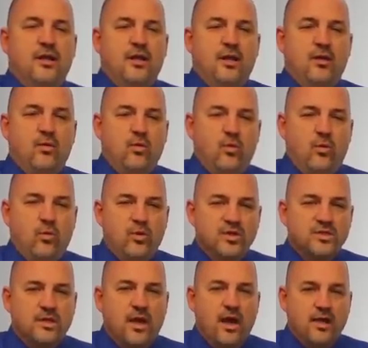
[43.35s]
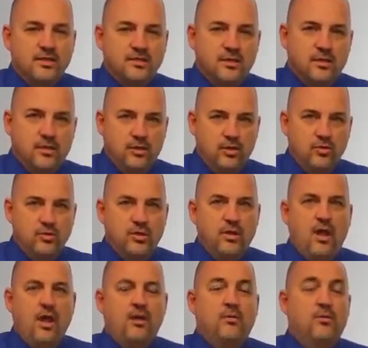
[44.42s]
in Wisconsin union
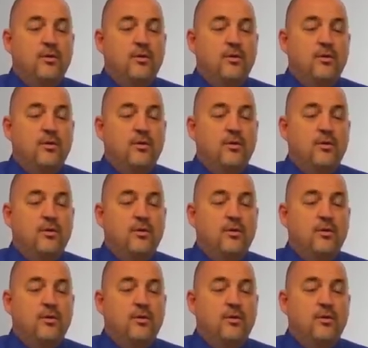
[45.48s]
law.